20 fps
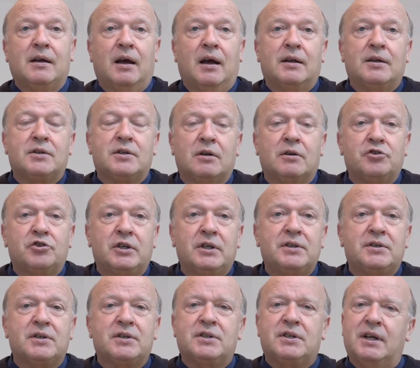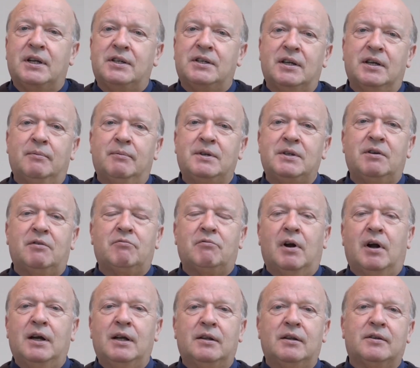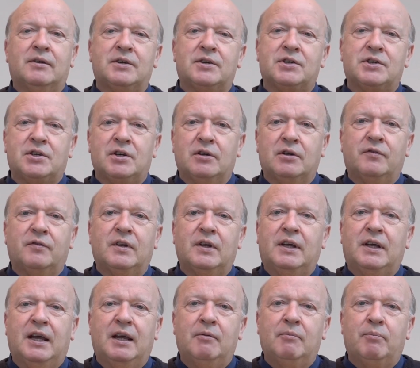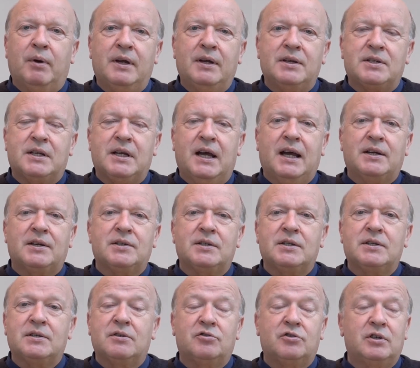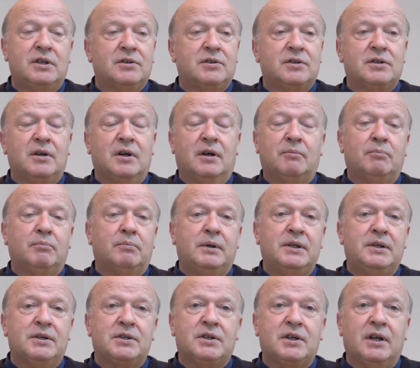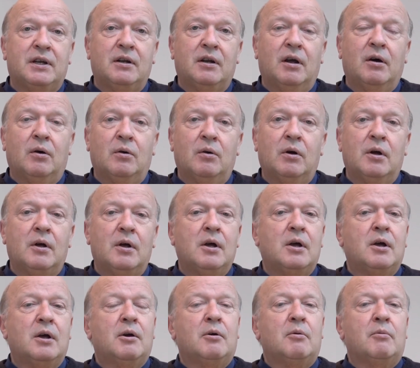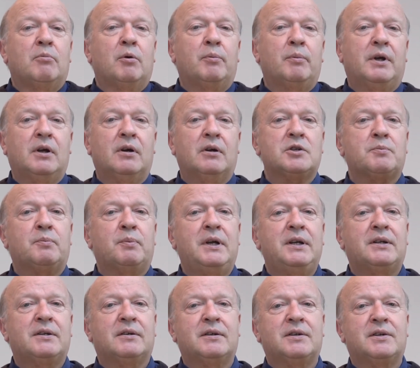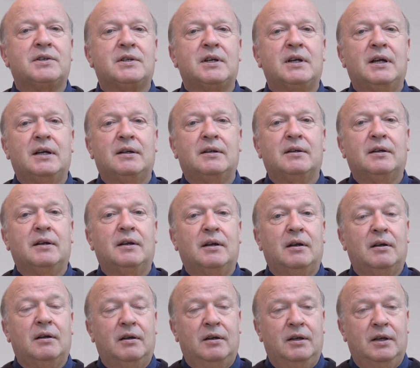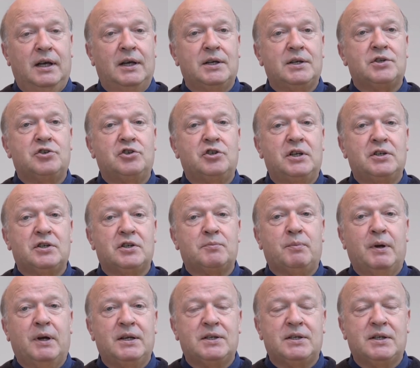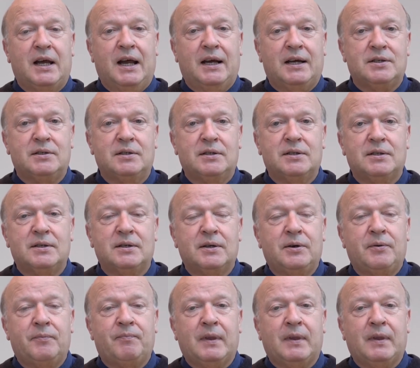And so Jesus said to him, "Is it right that the son of the king pays taxes?" And Peter said, "No." But because Peter had said, "Yes, Jesus pays taxes,"